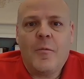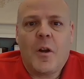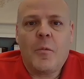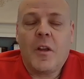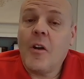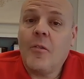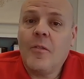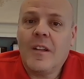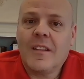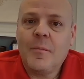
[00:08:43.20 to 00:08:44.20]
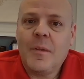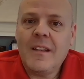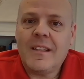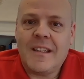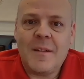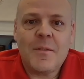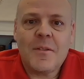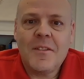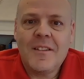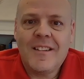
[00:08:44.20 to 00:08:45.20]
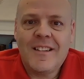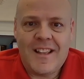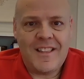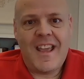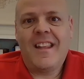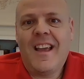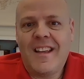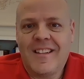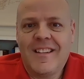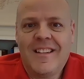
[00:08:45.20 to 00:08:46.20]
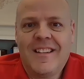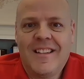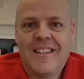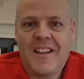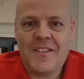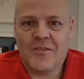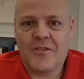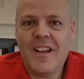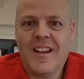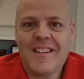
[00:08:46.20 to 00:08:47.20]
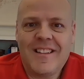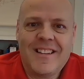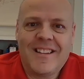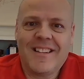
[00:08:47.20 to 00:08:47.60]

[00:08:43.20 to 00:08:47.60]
where we go a little bit deeper than the headlines. Thanks for joining us.